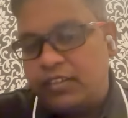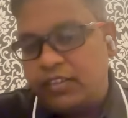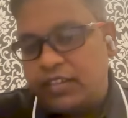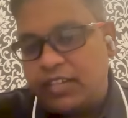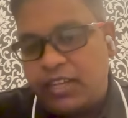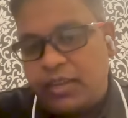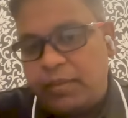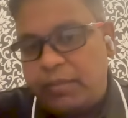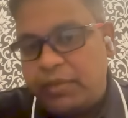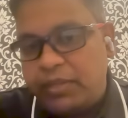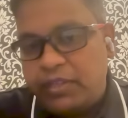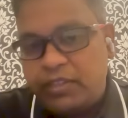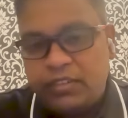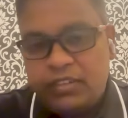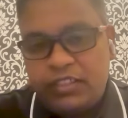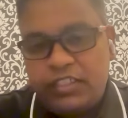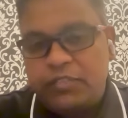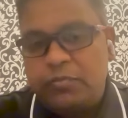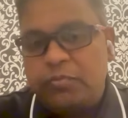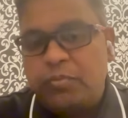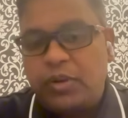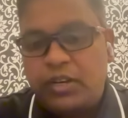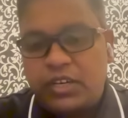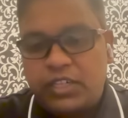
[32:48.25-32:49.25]
gaming
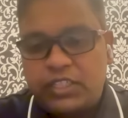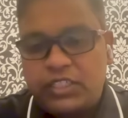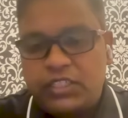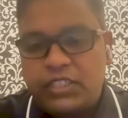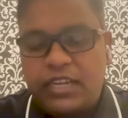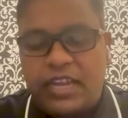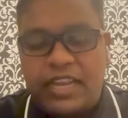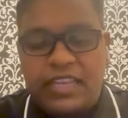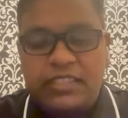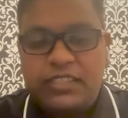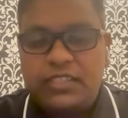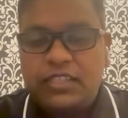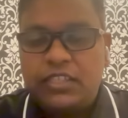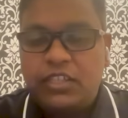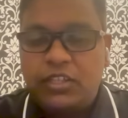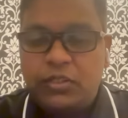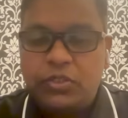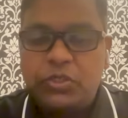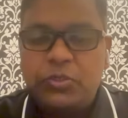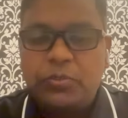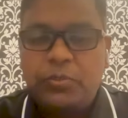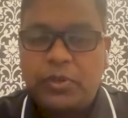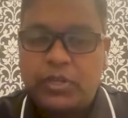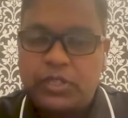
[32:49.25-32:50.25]
is has a
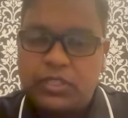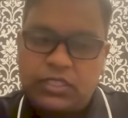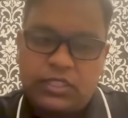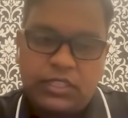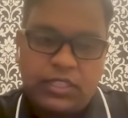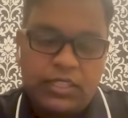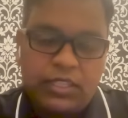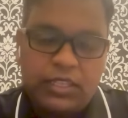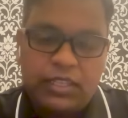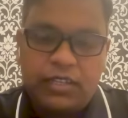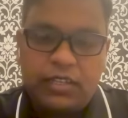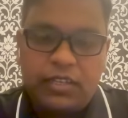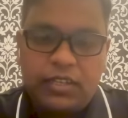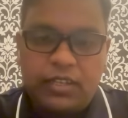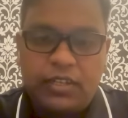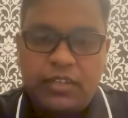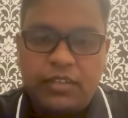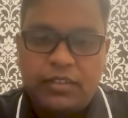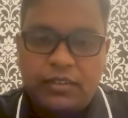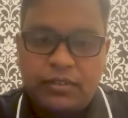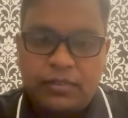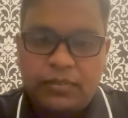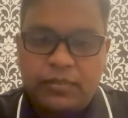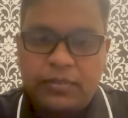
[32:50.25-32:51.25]
huge potential there, and
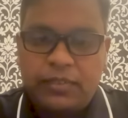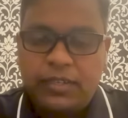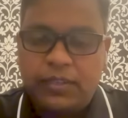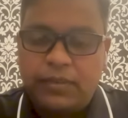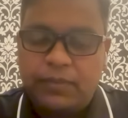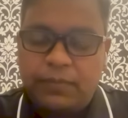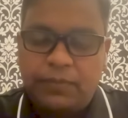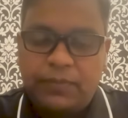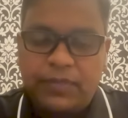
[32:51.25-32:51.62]
yeah,